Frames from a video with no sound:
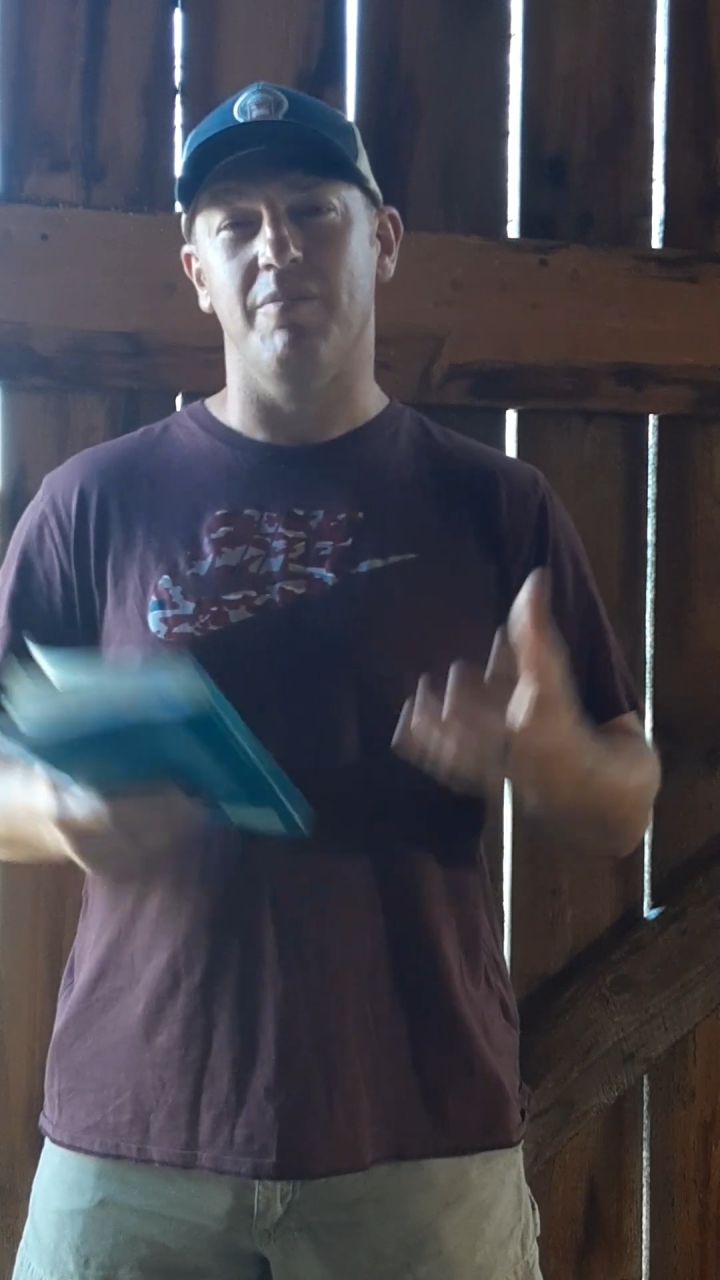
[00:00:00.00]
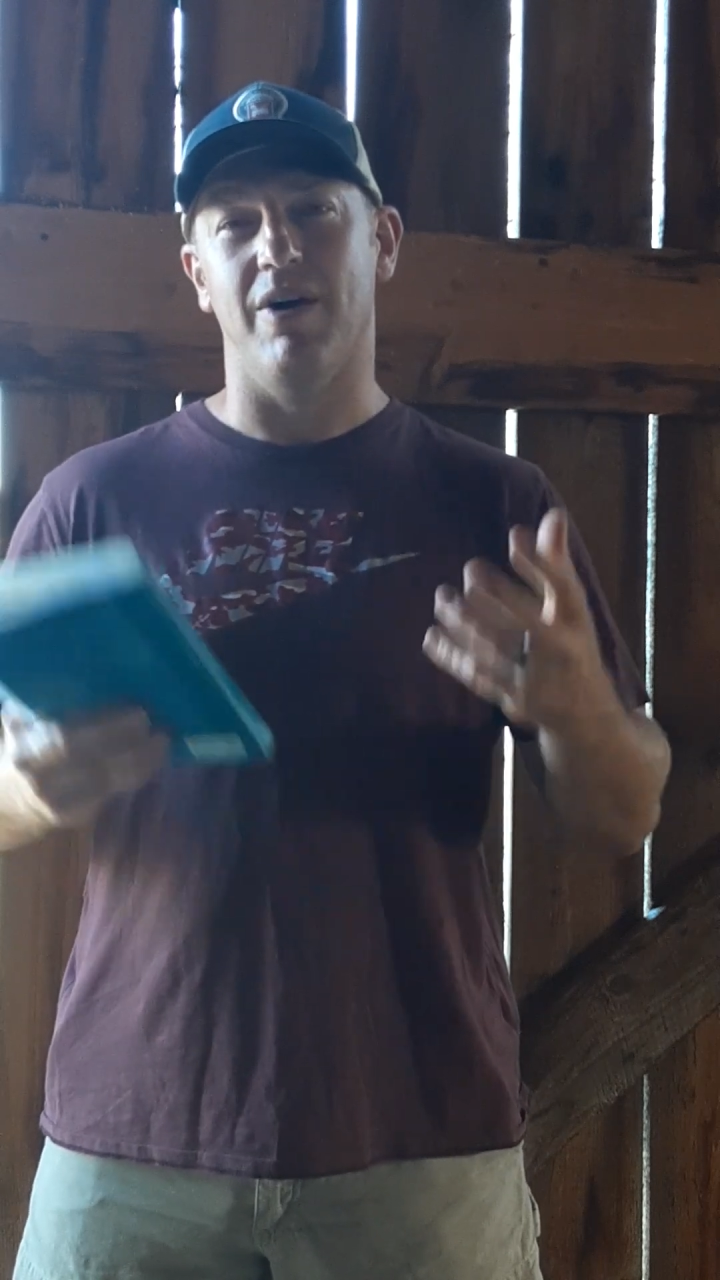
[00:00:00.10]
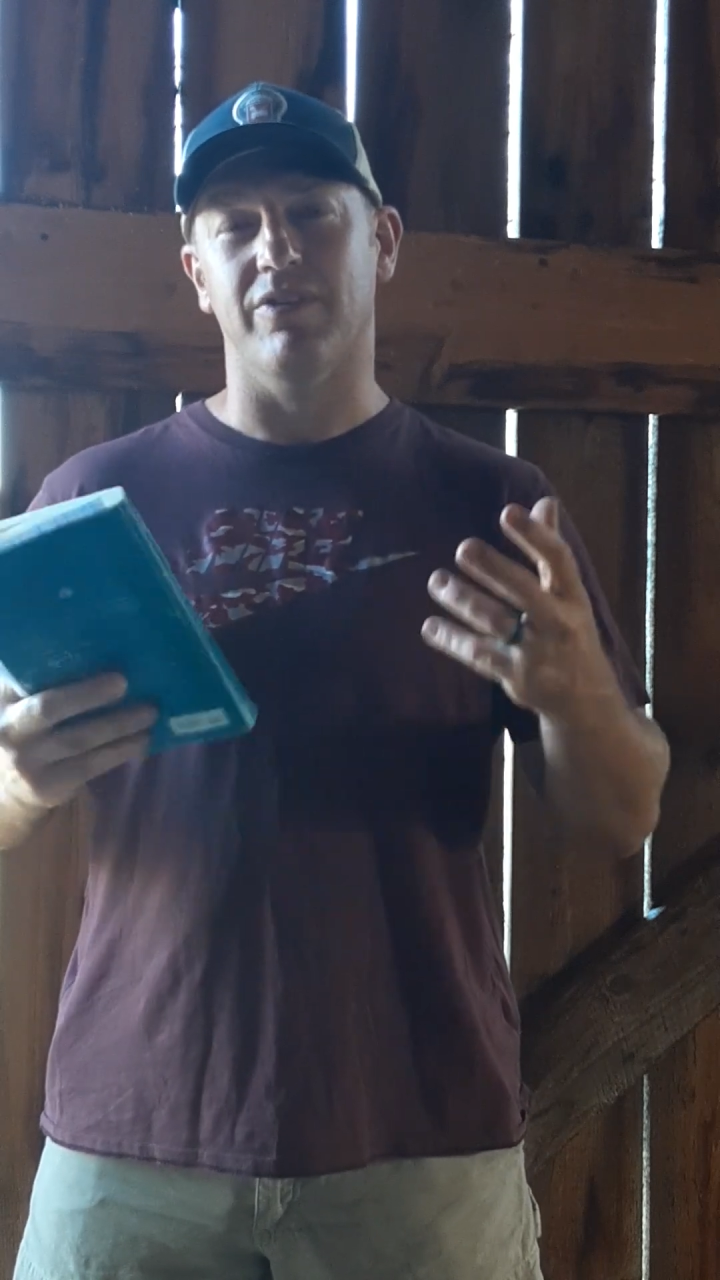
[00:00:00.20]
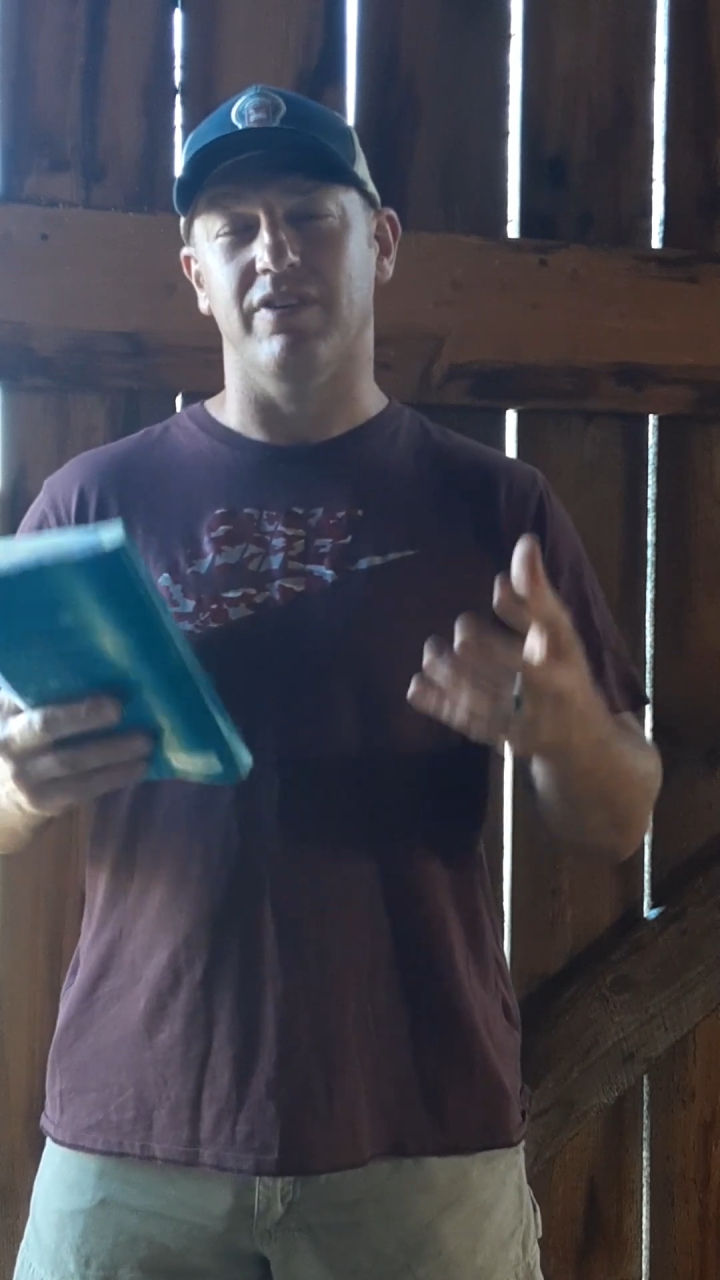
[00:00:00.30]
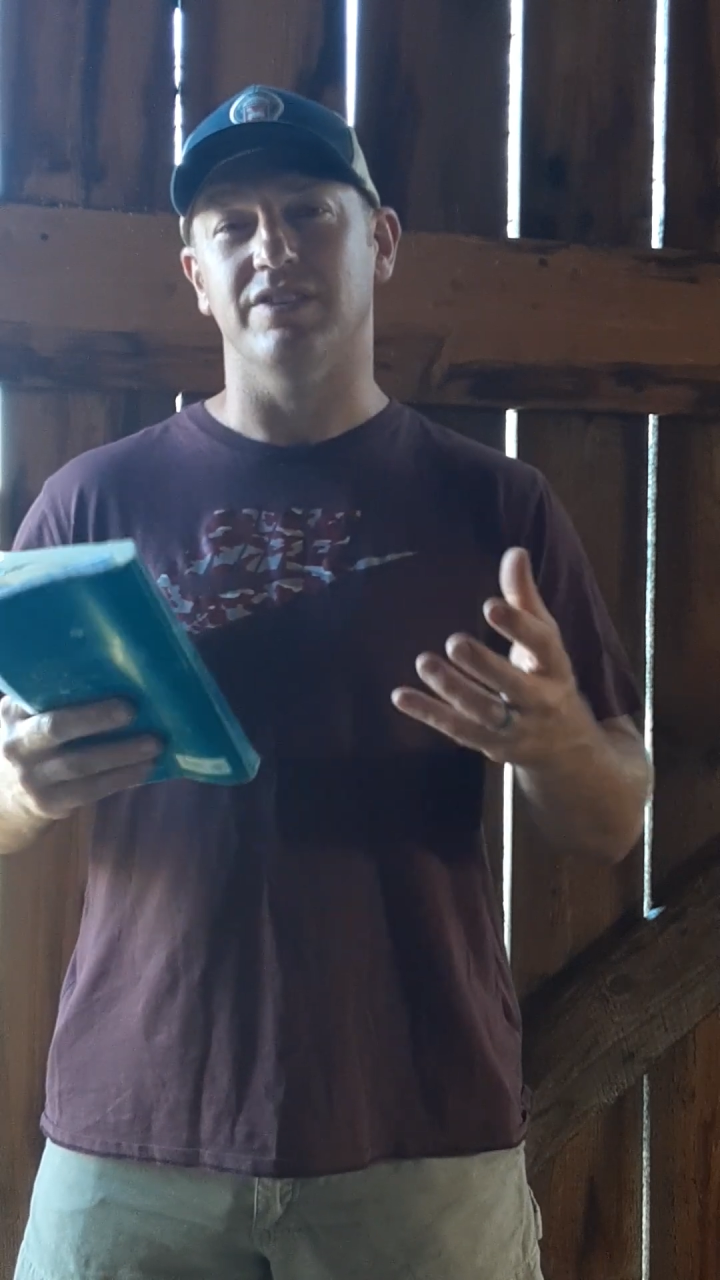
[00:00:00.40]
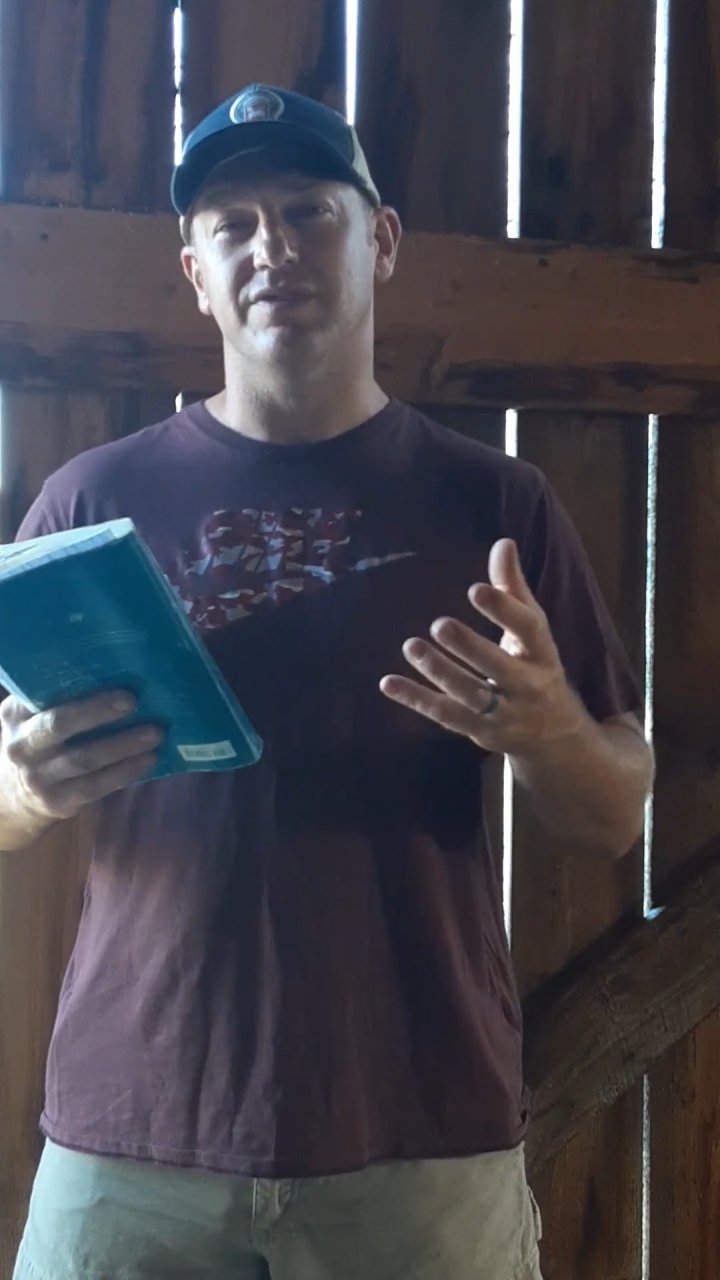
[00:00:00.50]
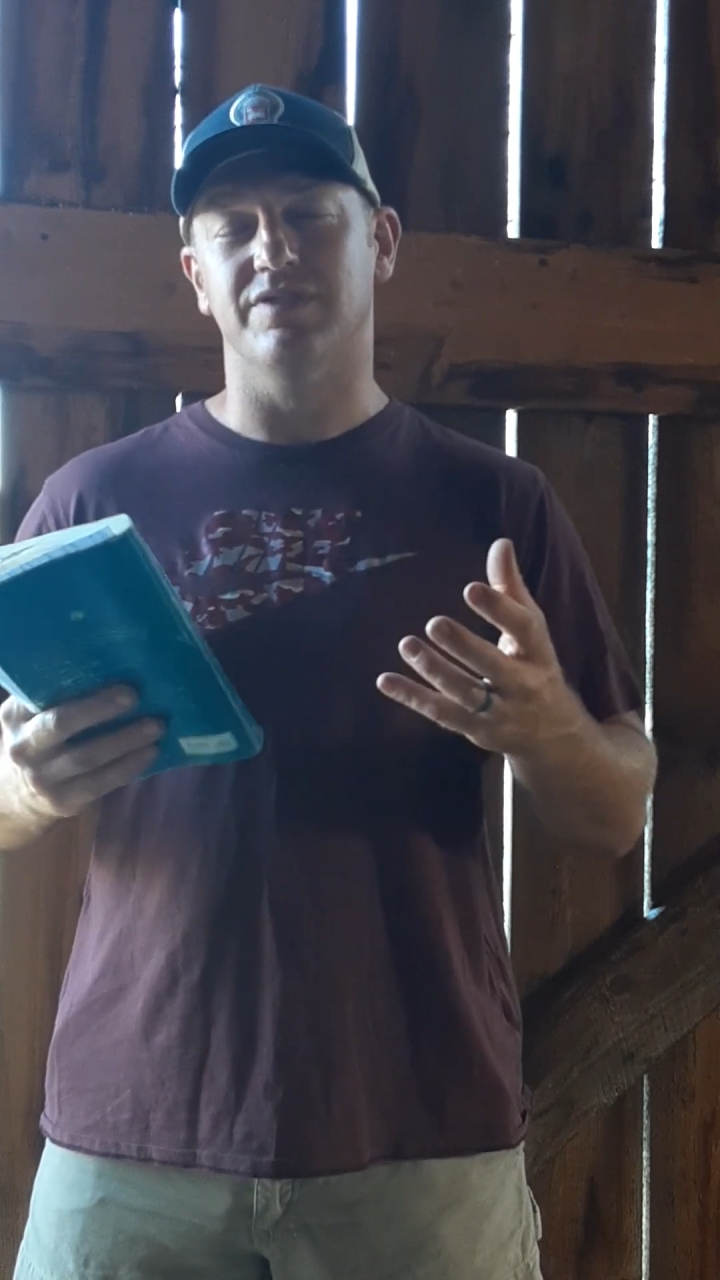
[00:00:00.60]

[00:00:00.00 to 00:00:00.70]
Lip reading: about the